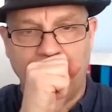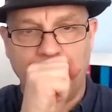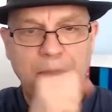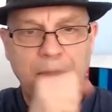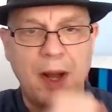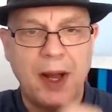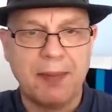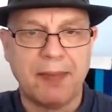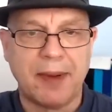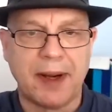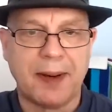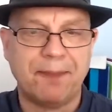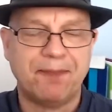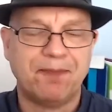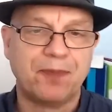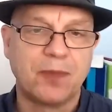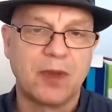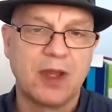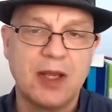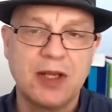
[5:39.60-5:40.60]
Pardon me.
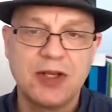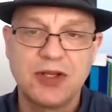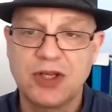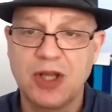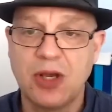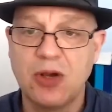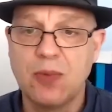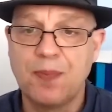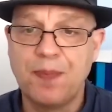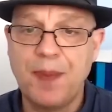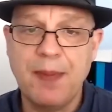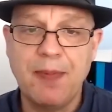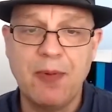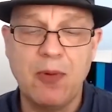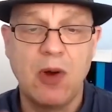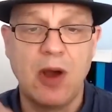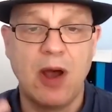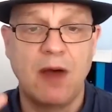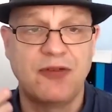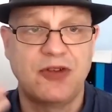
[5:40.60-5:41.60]
So
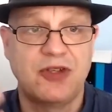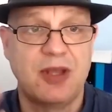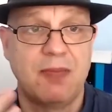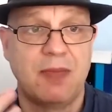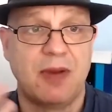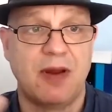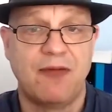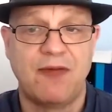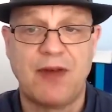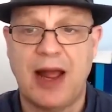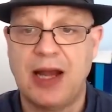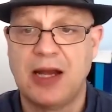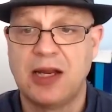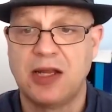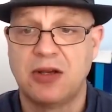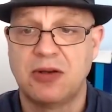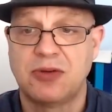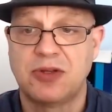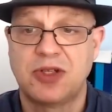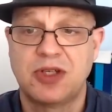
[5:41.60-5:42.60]
people of similar
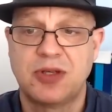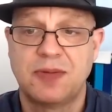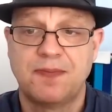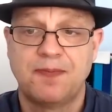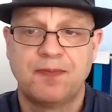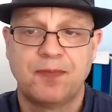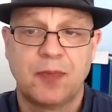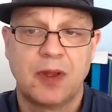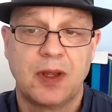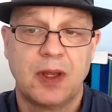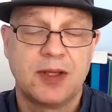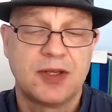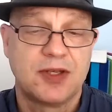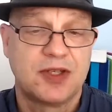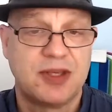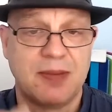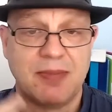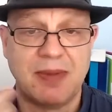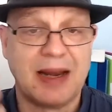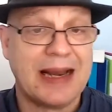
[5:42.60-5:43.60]
values,
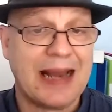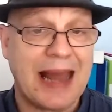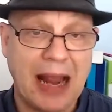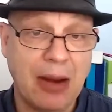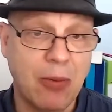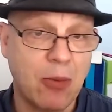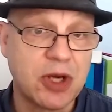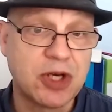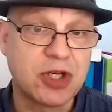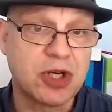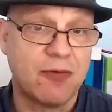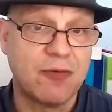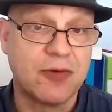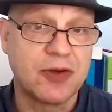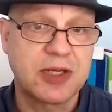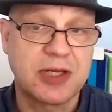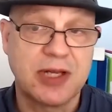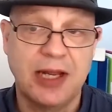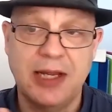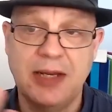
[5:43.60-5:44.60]
similar language,
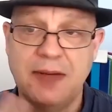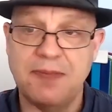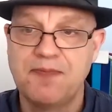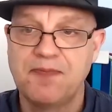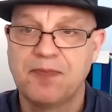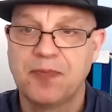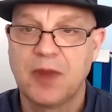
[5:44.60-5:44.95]
obviously,